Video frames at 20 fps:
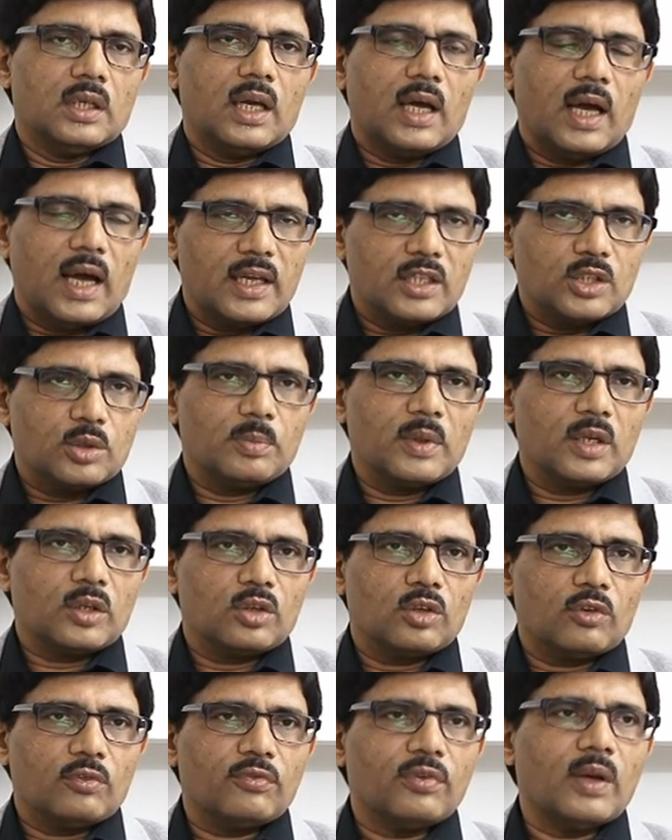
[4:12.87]
aspect
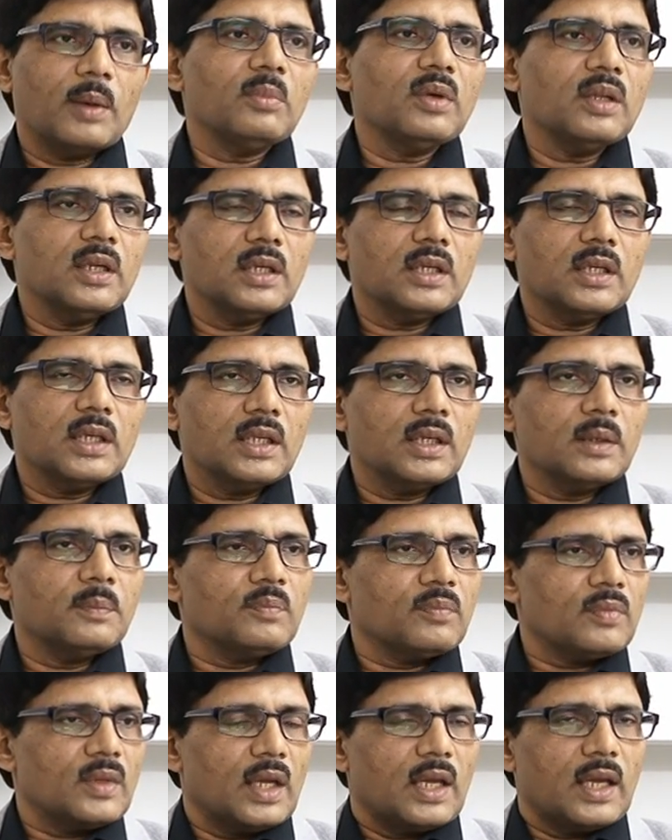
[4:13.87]
of femininity
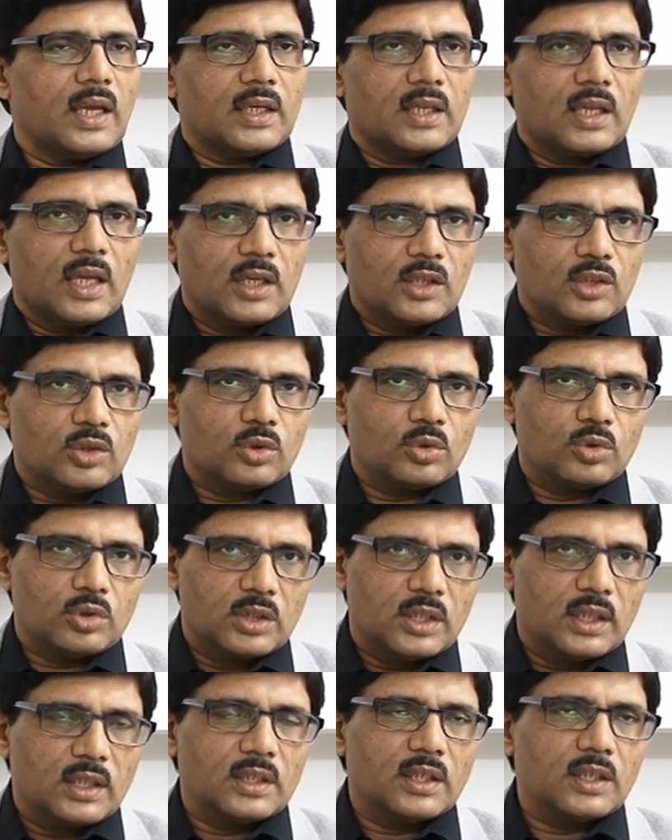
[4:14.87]

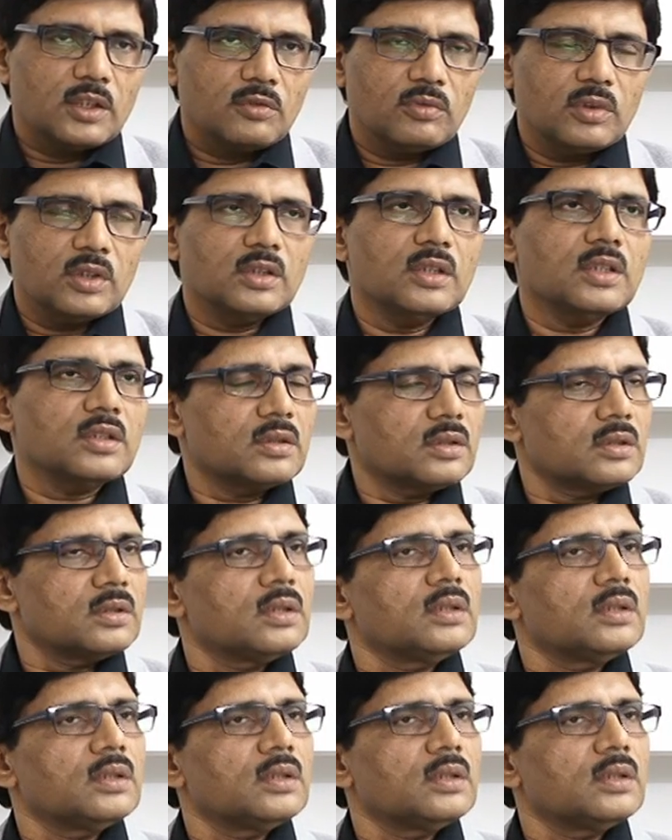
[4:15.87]
associated with this